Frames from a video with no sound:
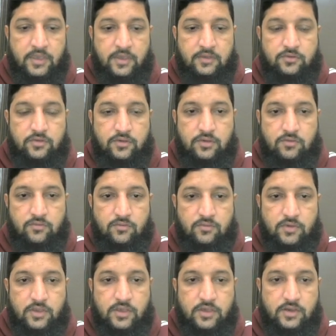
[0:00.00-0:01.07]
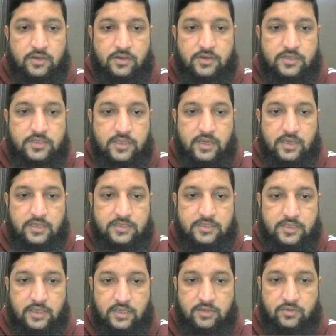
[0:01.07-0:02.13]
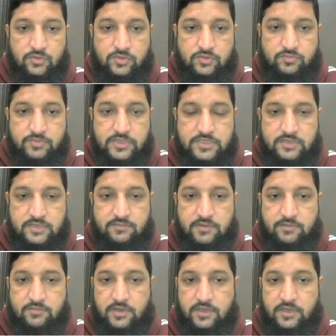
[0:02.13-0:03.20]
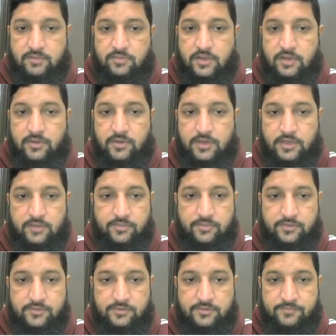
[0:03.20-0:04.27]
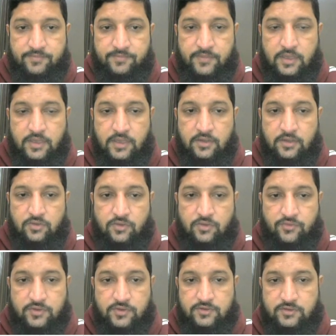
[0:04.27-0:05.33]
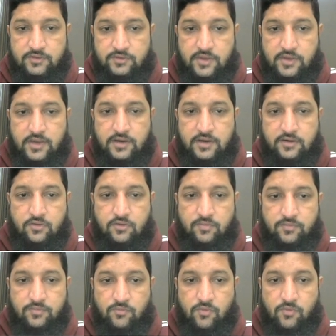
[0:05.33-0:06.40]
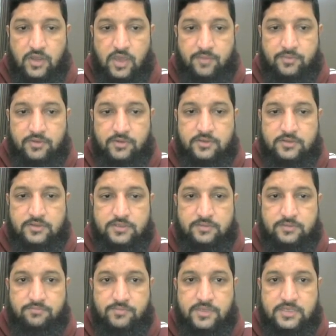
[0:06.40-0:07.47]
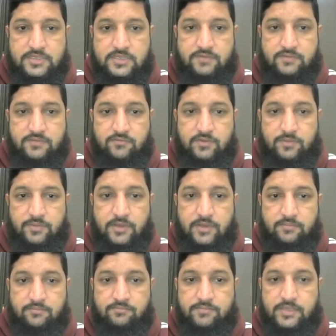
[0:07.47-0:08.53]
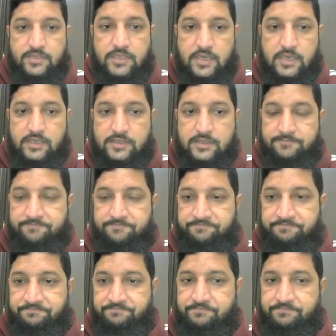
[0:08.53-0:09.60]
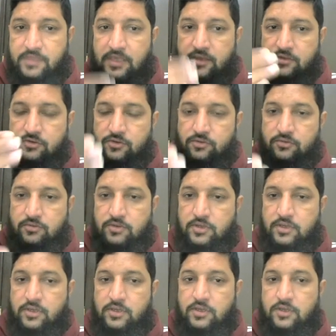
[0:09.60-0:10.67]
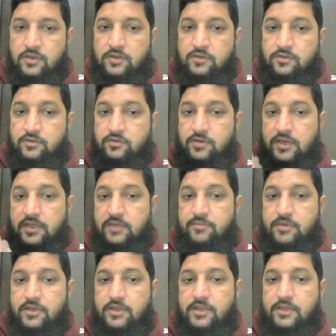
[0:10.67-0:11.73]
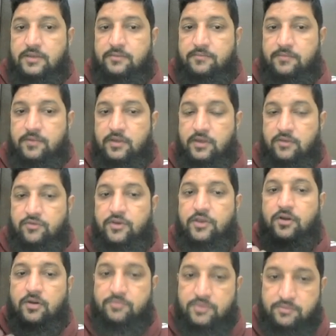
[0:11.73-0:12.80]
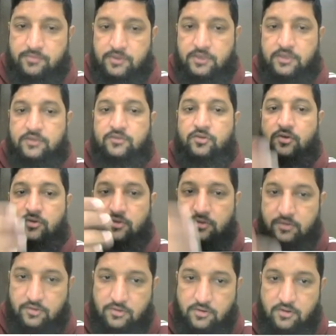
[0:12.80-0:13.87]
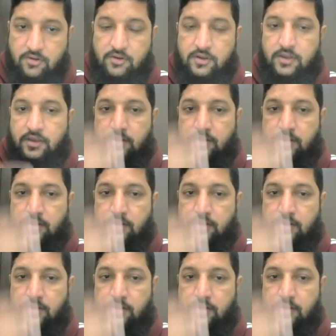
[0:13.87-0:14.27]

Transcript: So here I use B7 multiplied by 10%. So if I just drag and drop, what happens is B7 will become B8. So dynamically, if I copy paste or draw